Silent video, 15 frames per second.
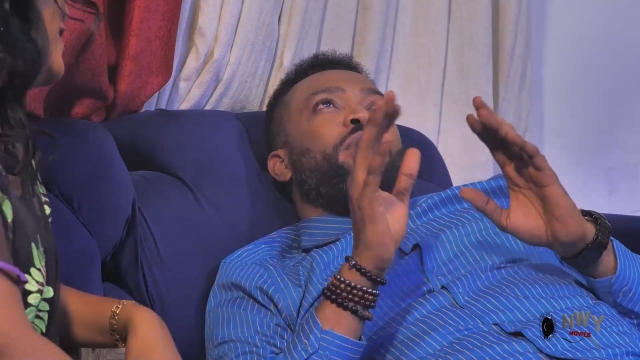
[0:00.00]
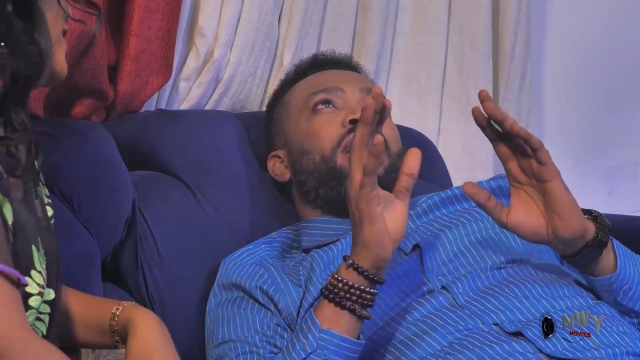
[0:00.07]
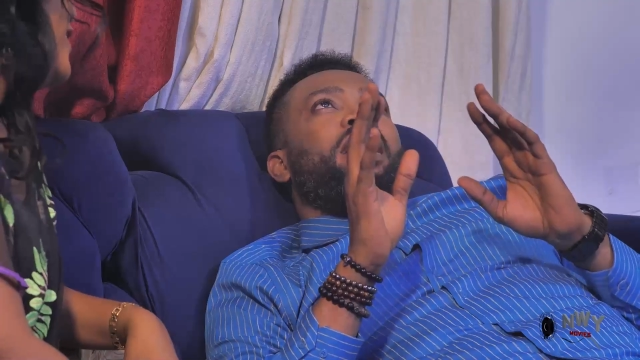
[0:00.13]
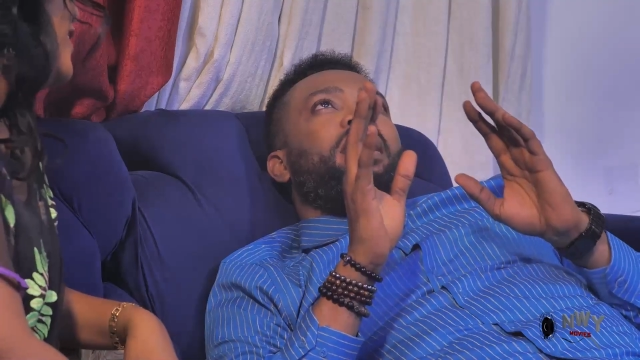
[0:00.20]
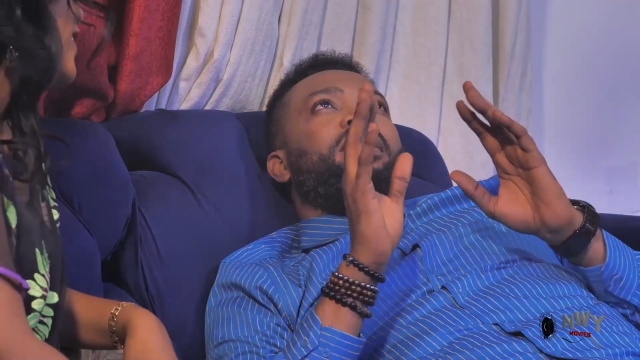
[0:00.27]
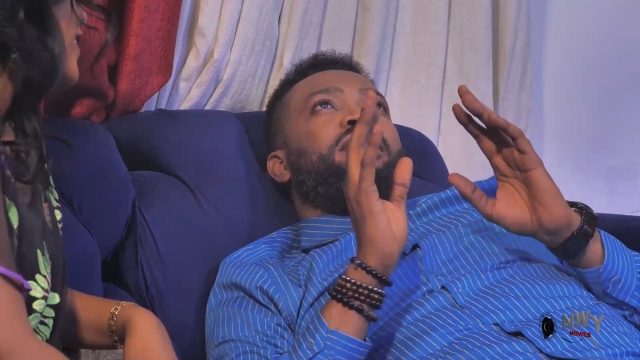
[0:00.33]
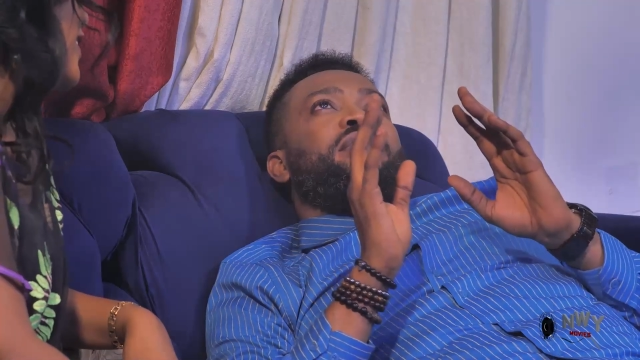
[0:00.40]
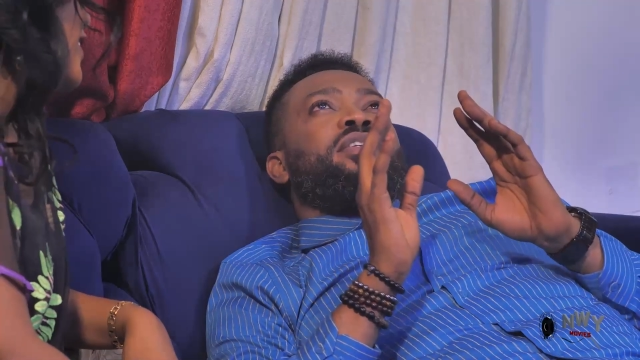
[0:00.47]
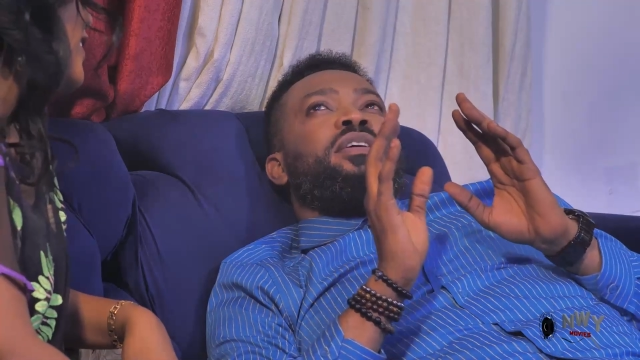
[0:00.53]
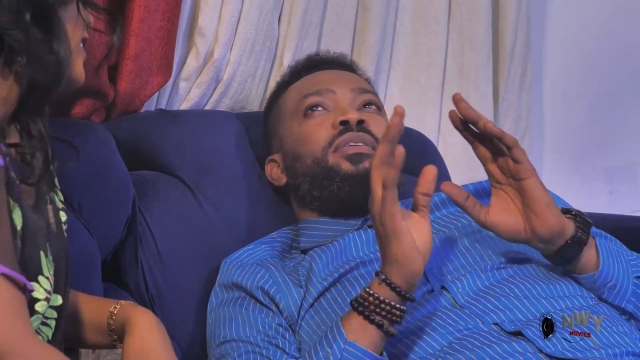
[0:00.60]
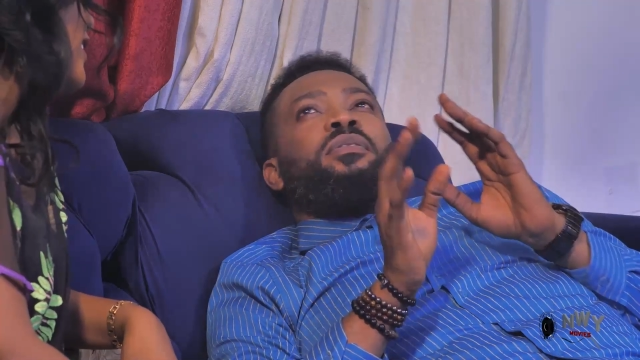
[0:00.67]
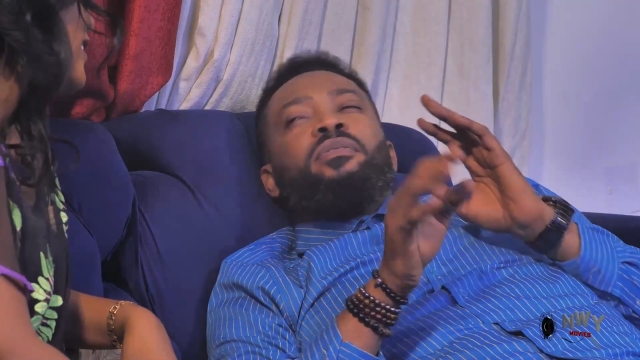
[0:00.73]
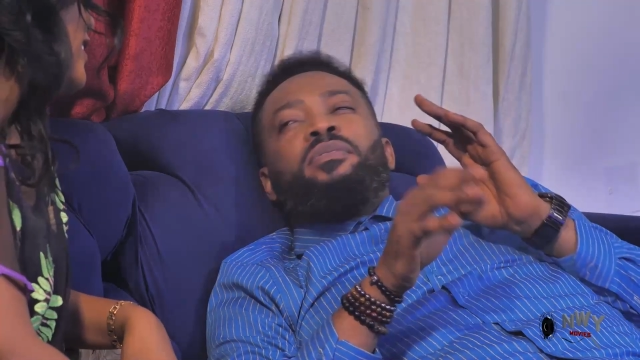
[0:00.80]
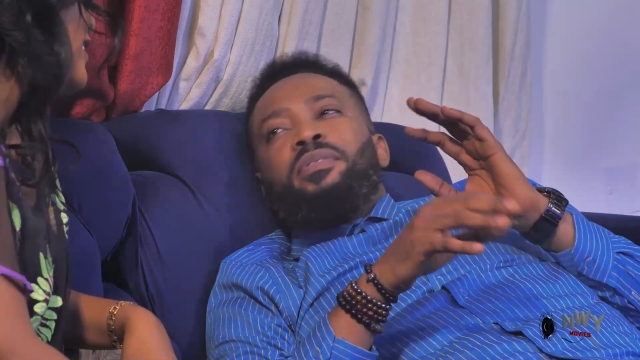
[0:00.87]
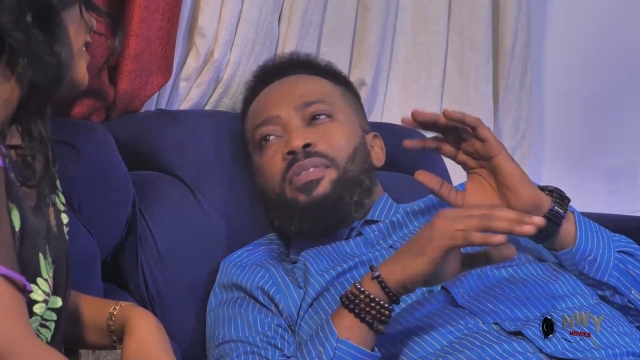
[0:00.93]
quite, you
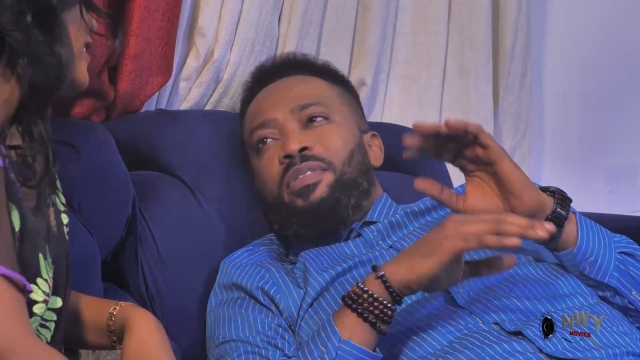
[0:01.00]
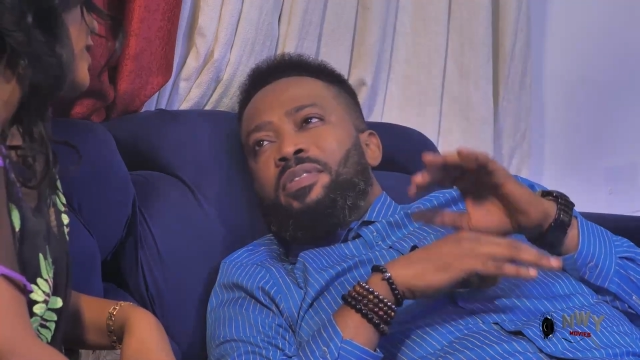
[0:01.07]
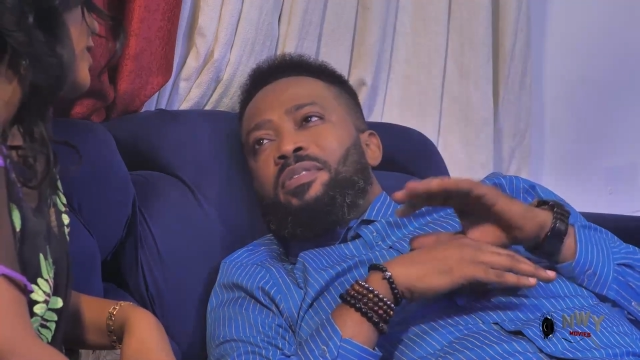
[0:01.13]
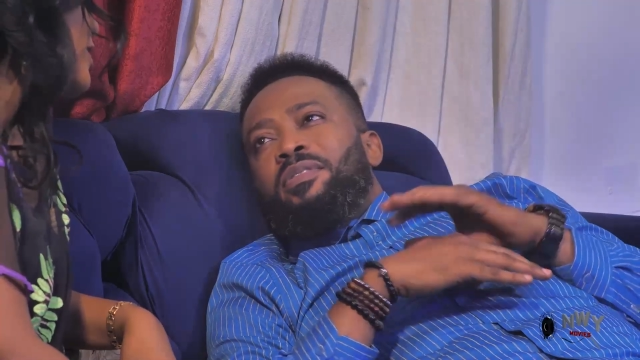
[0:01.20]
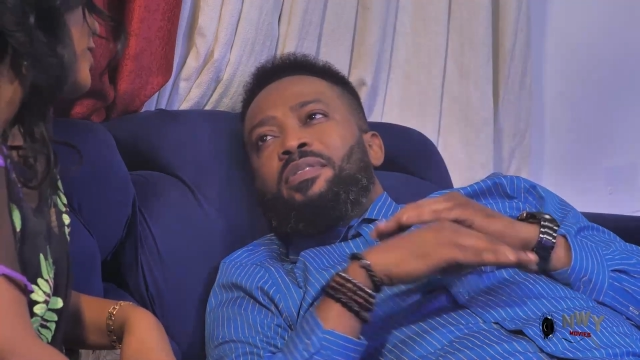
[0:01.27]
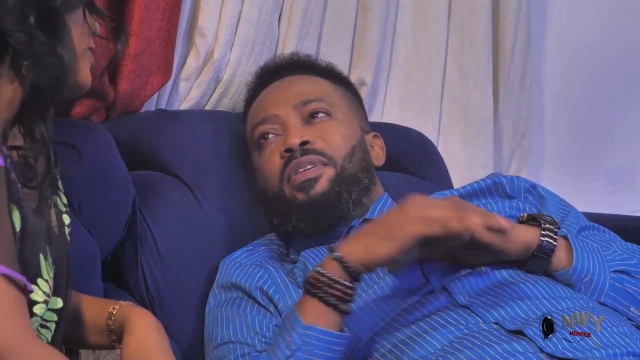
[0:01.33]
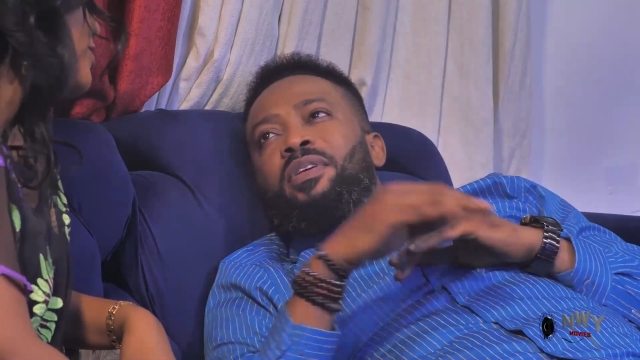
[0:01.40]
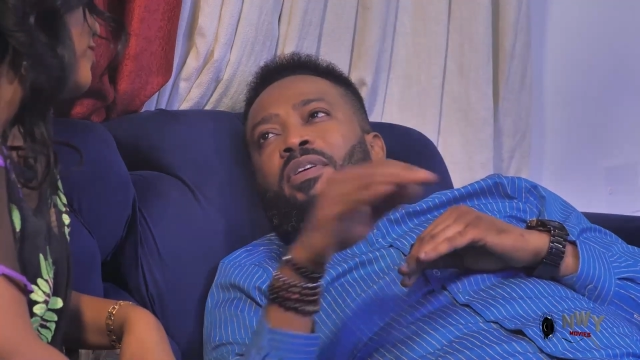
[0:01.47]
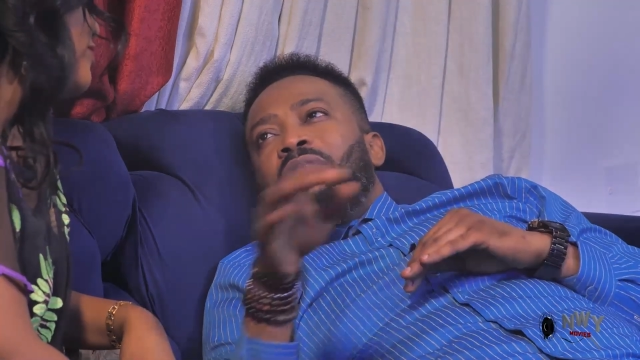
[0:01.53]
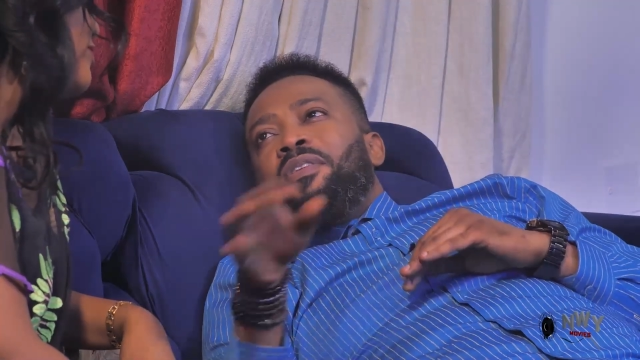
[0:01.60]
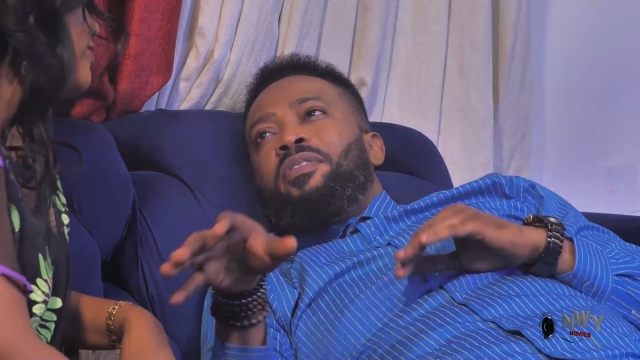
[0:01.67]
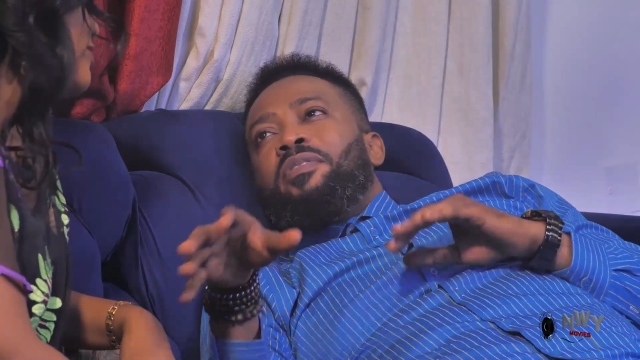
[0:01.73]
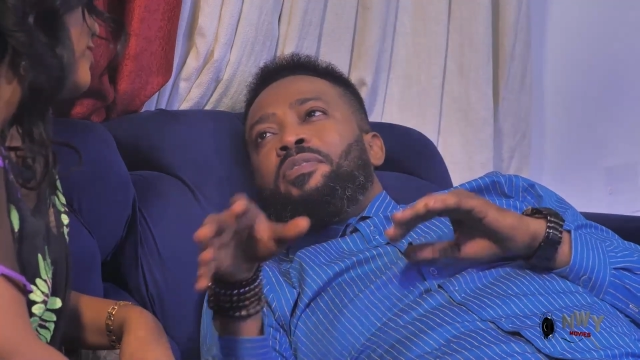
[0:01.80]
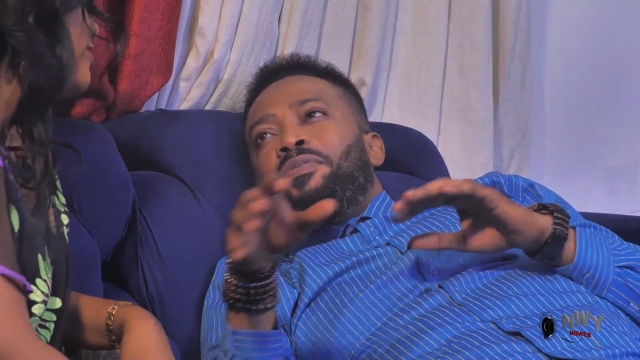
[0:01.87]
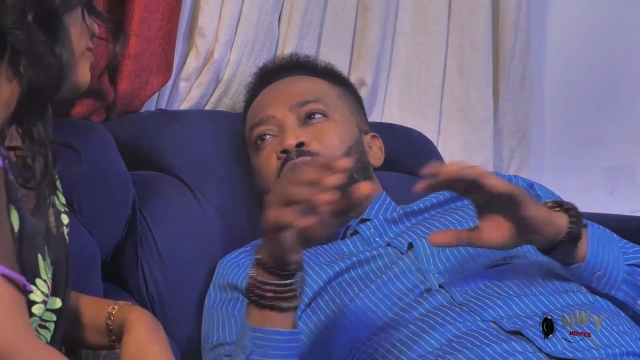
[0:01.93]
know, just
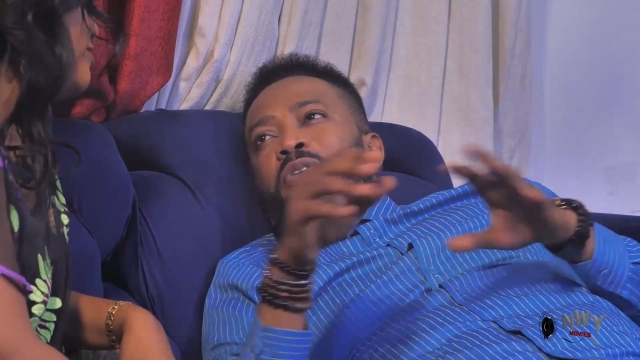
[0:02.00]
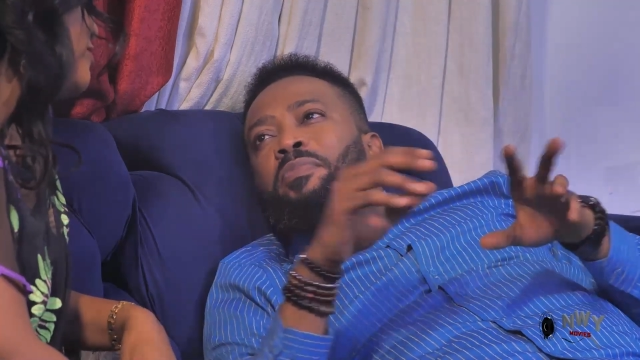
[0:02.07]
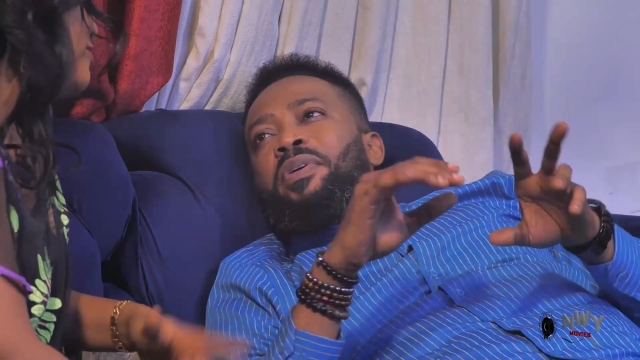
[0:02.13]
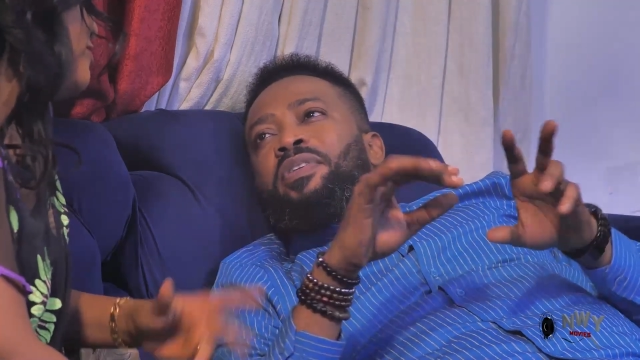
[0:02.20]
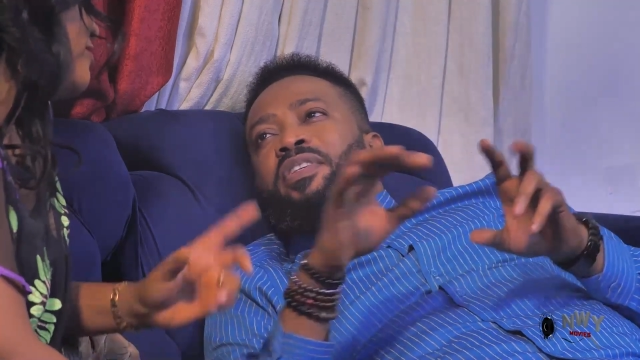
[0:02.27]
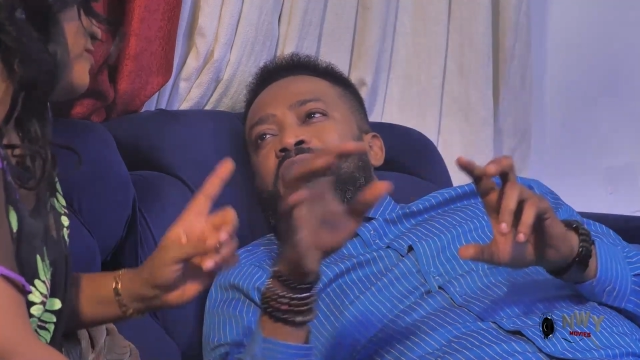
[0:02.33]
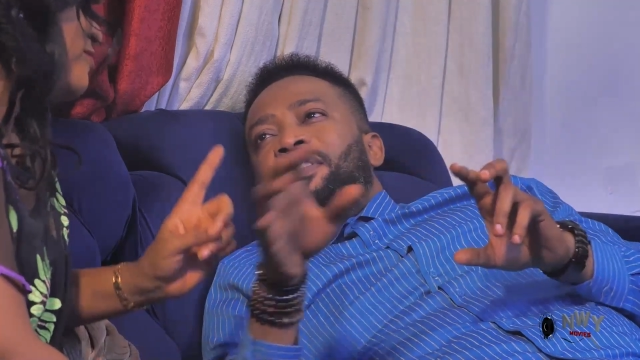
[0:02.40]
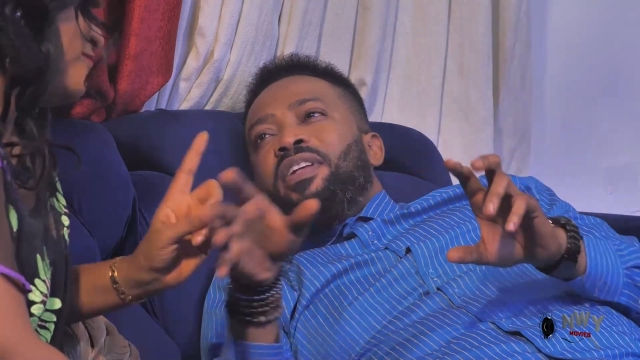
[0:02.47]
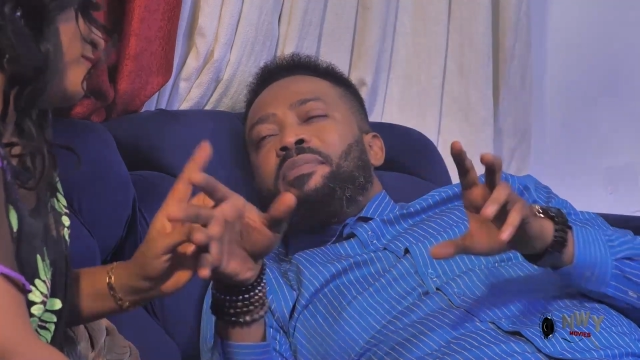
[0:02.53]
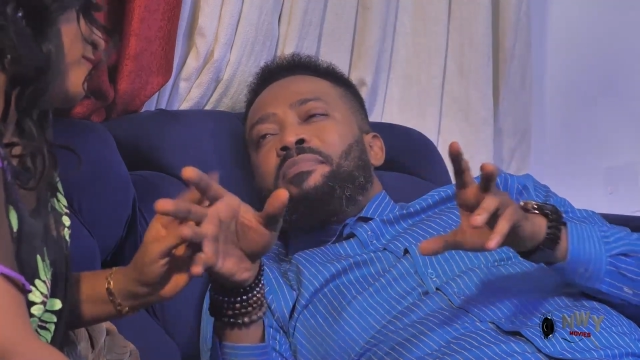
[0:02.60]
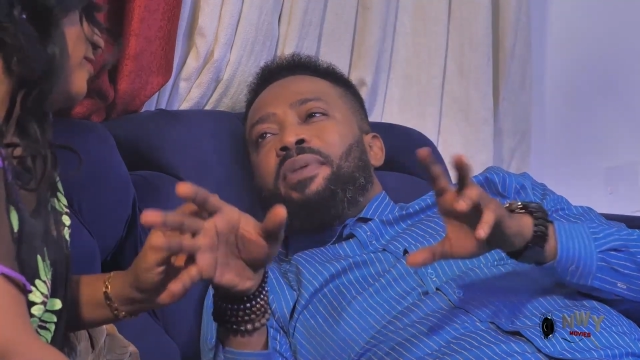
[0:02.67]
a few persons that